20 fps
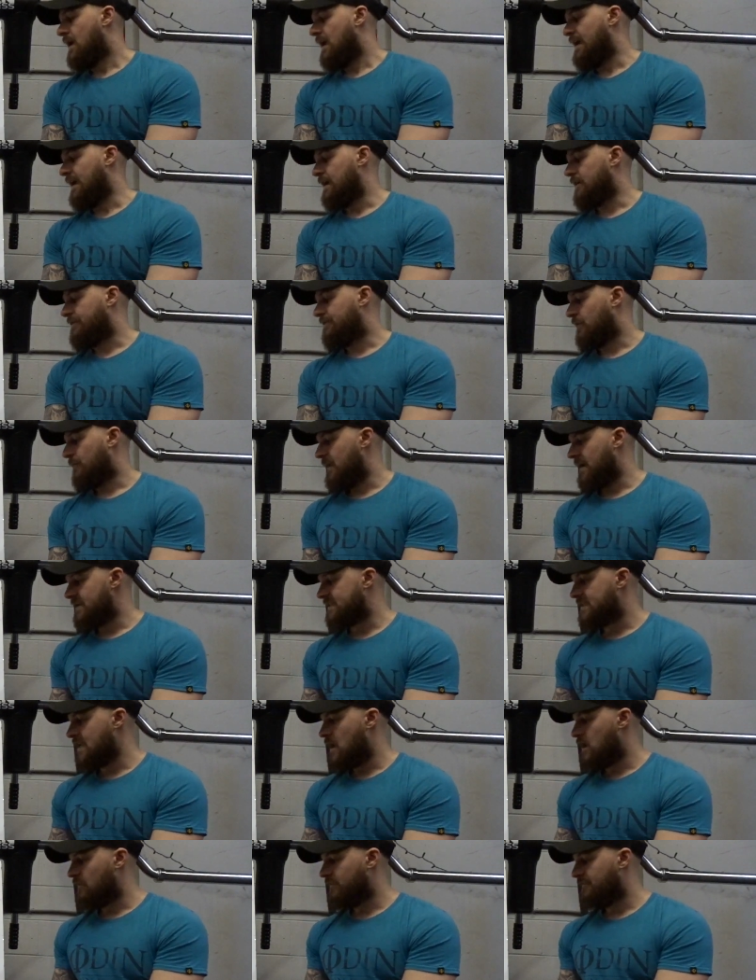And for
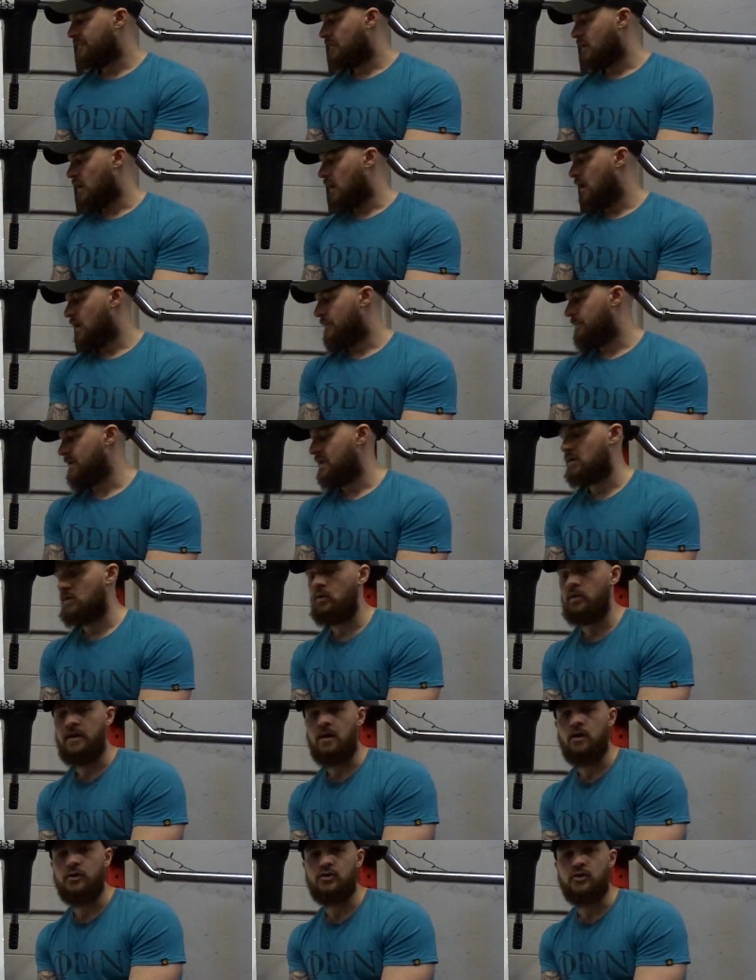myself, being
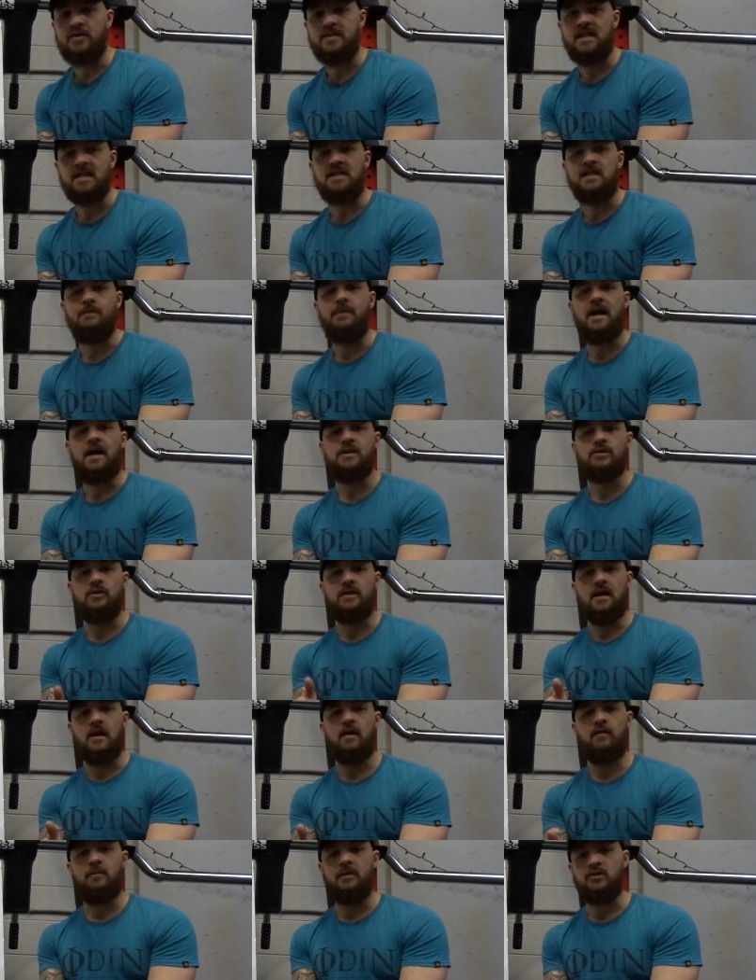only 160 pounds right
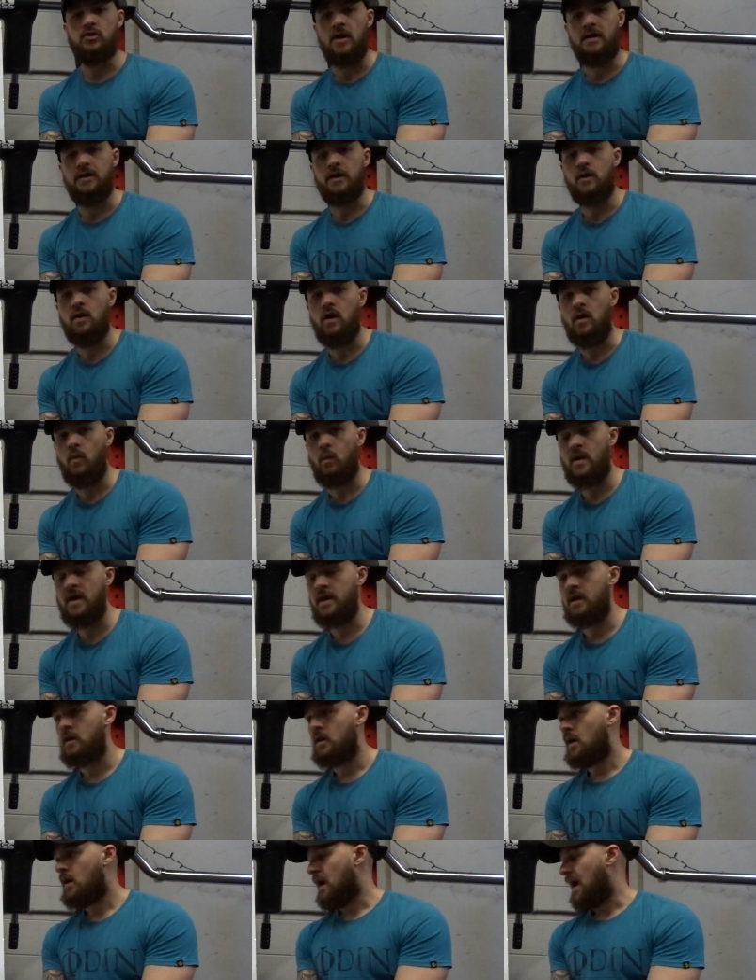now, I've been trying to cut
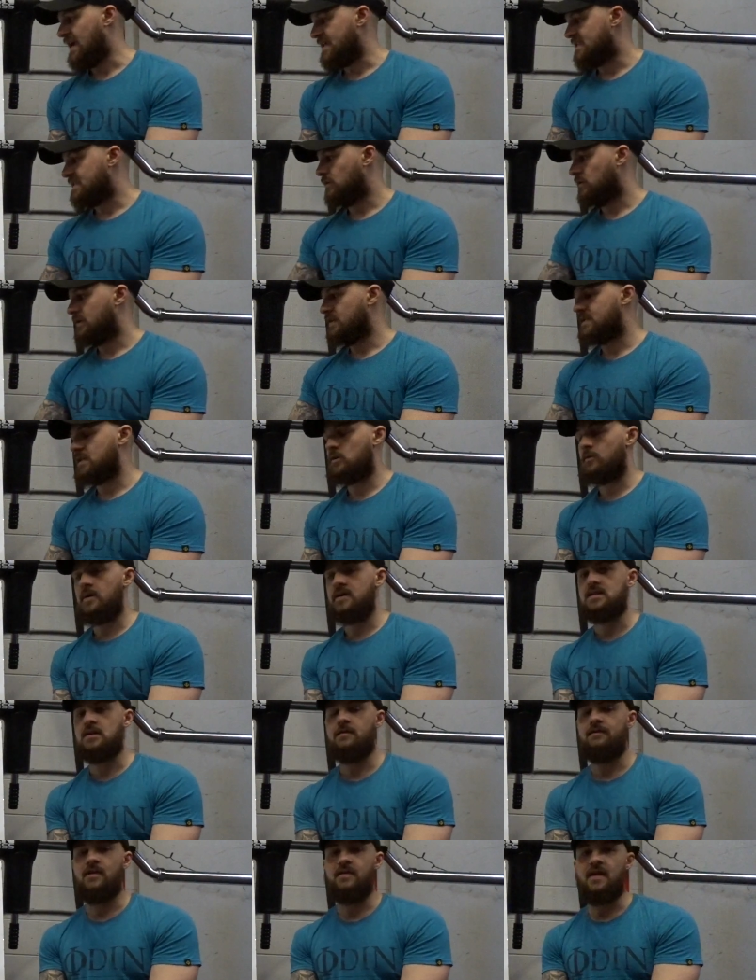weight. I still consider
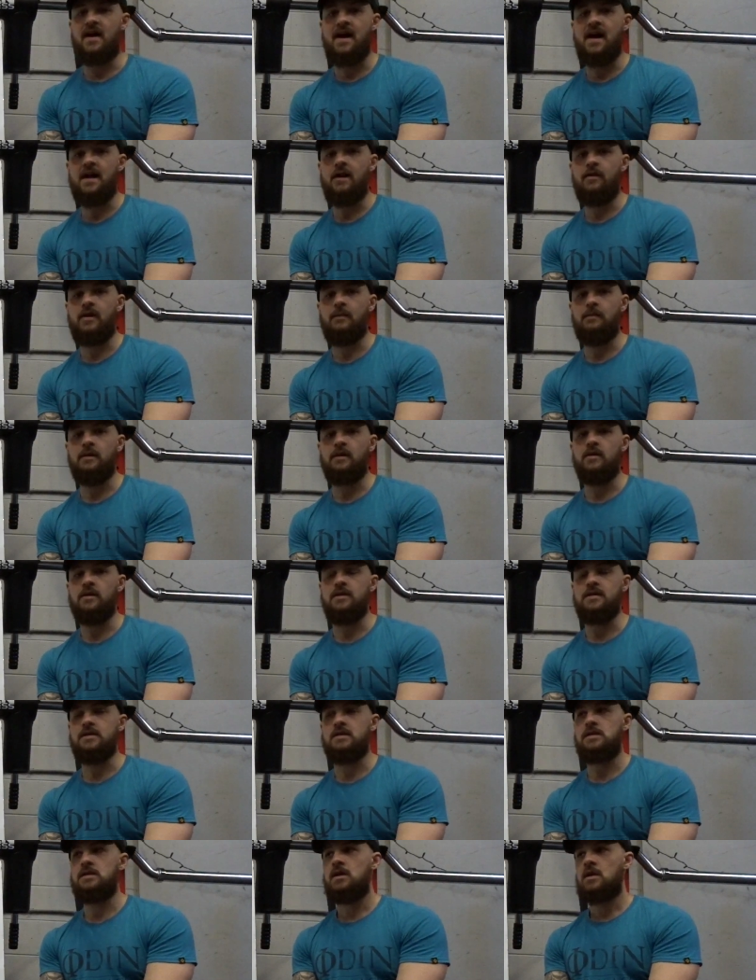myself on the higher end
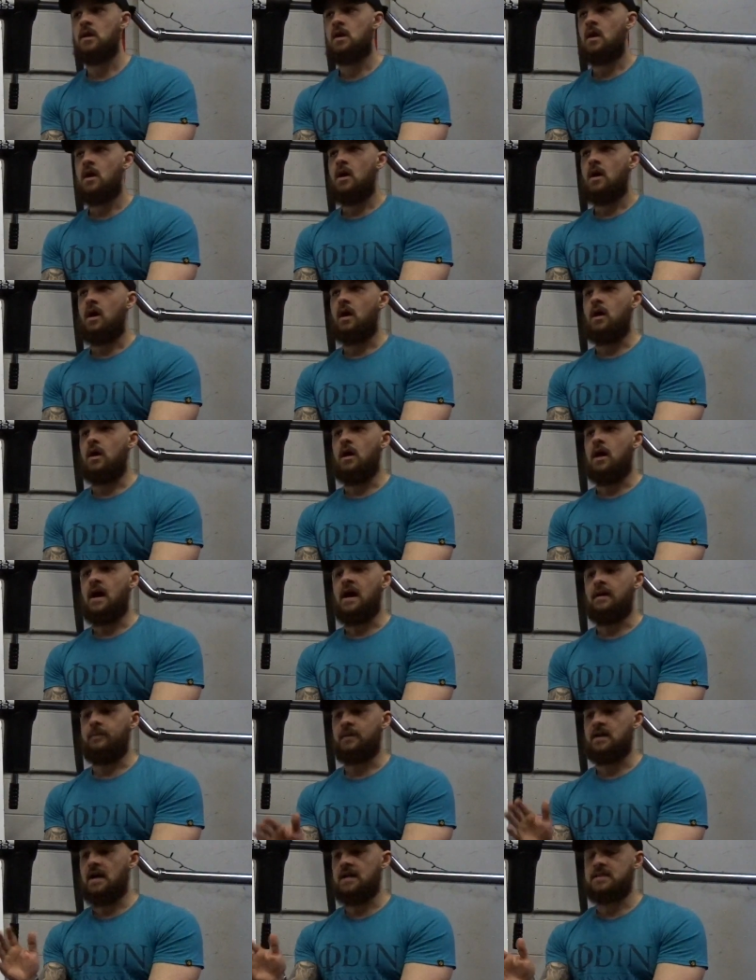because
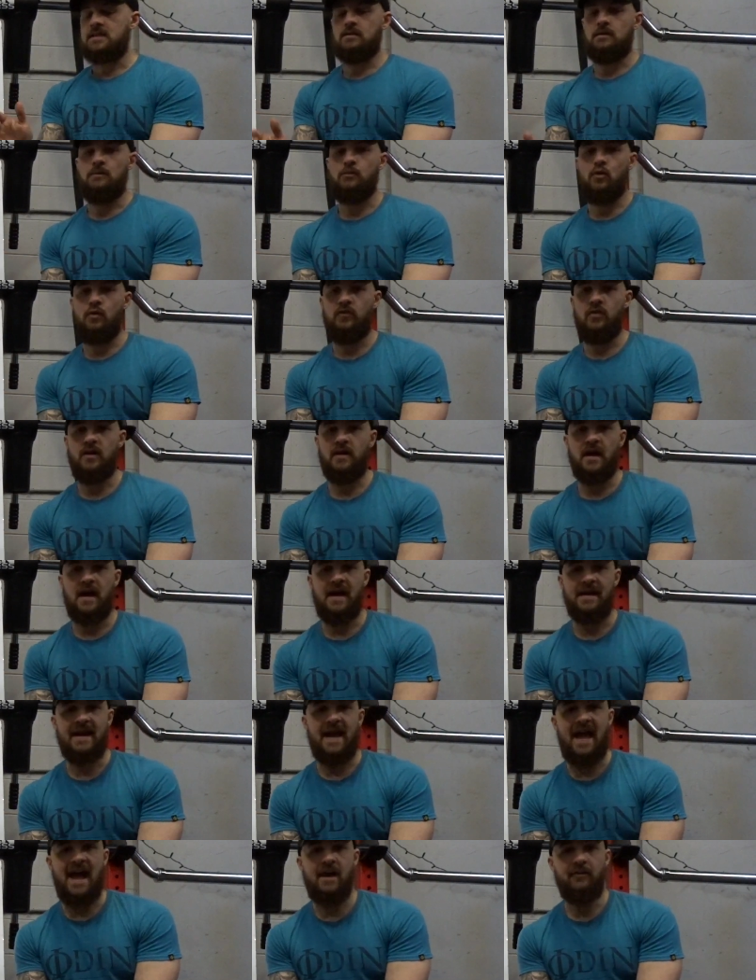I'm constantly moving.
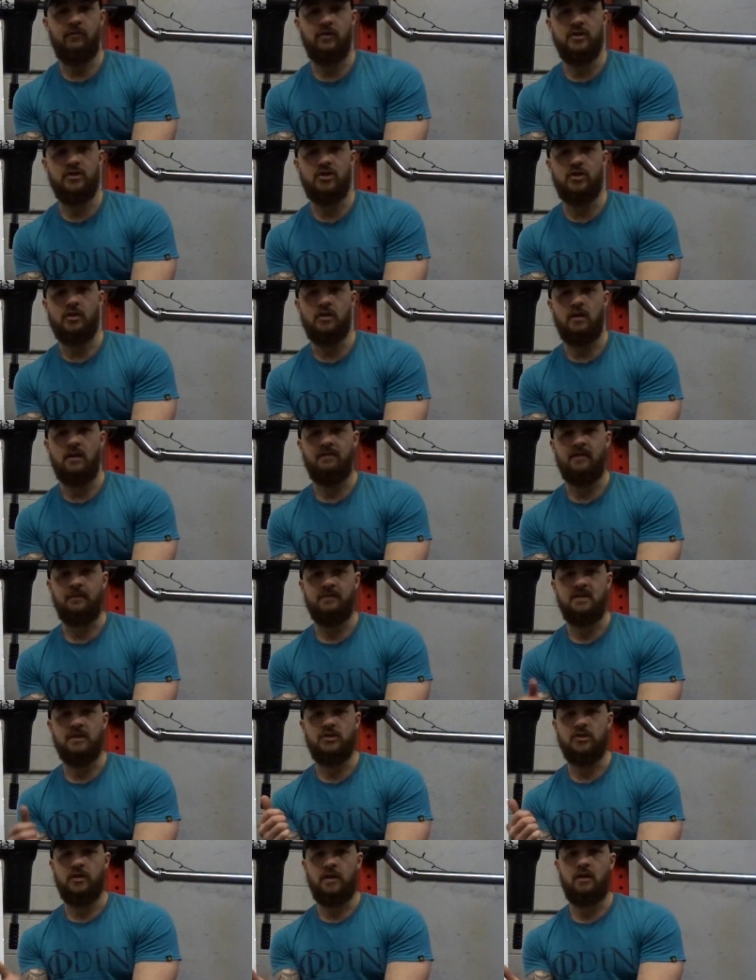On average, if I'm
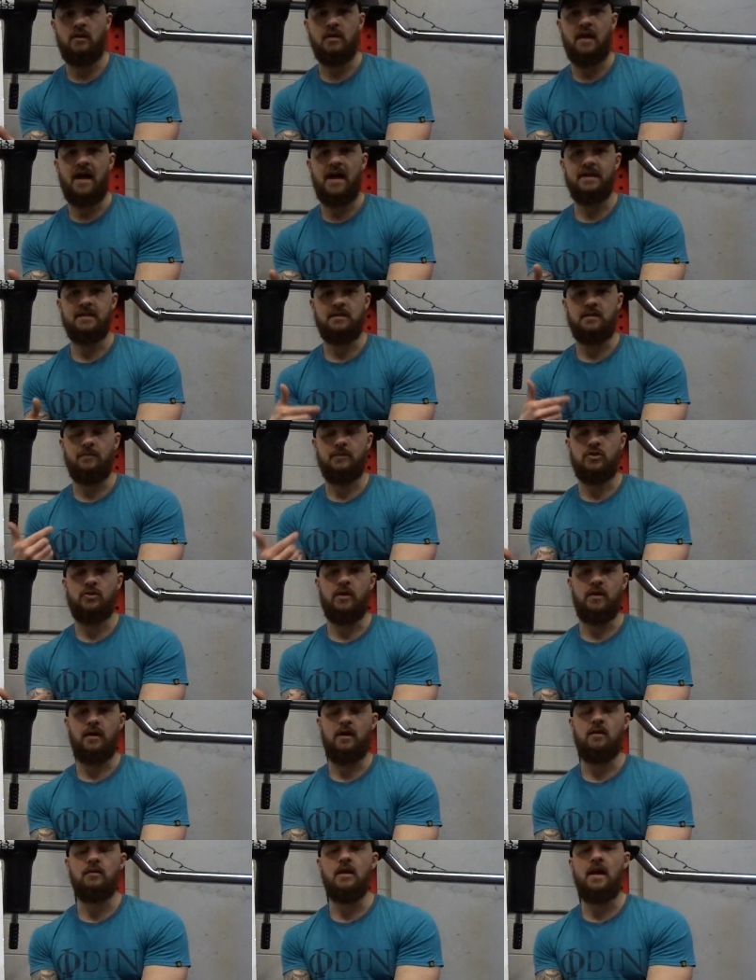teaching a class and I'm
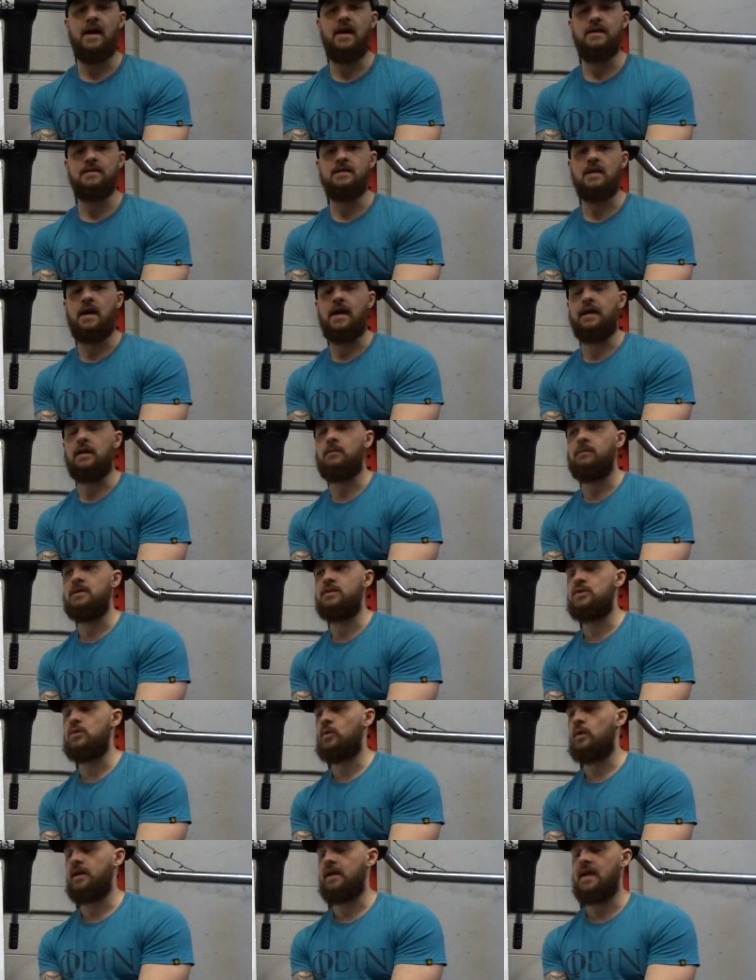training clients, I could be
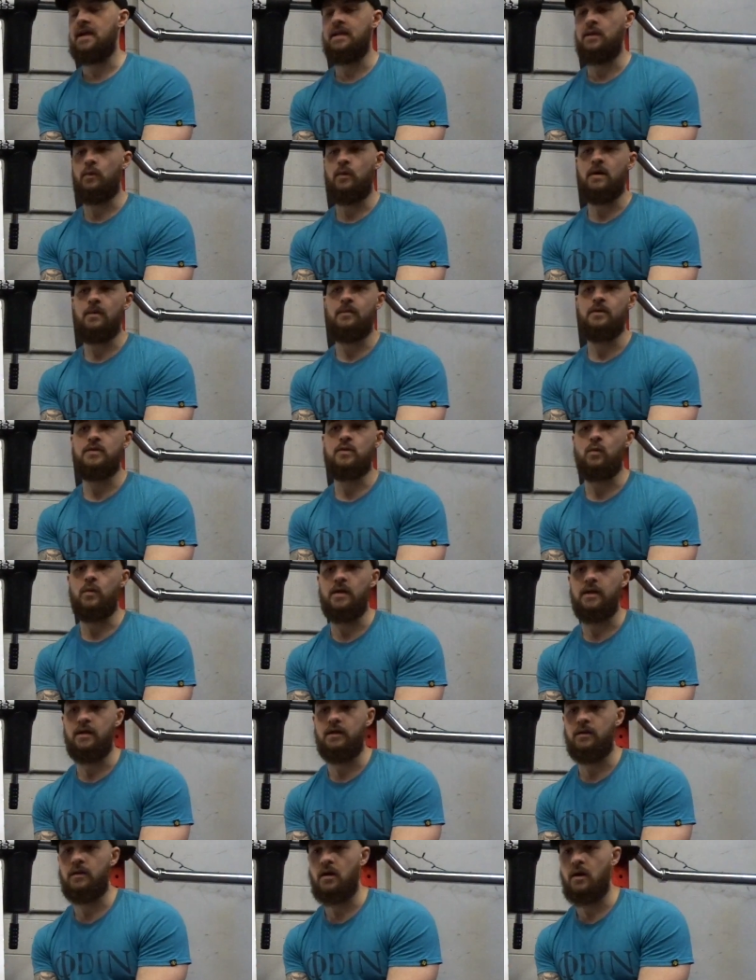doing anywhere
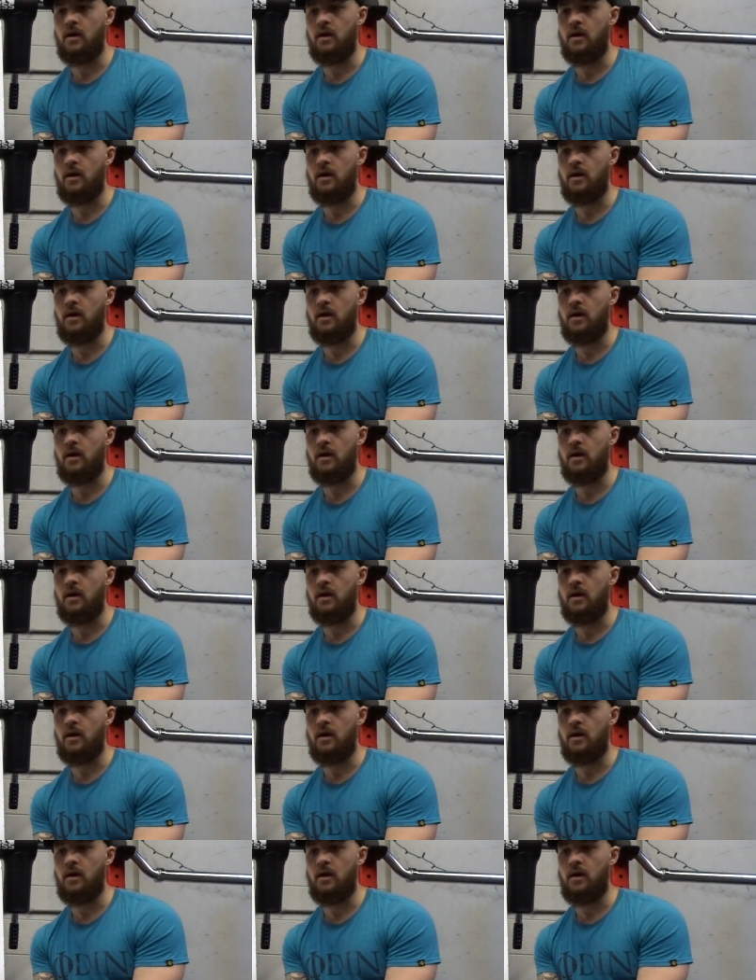between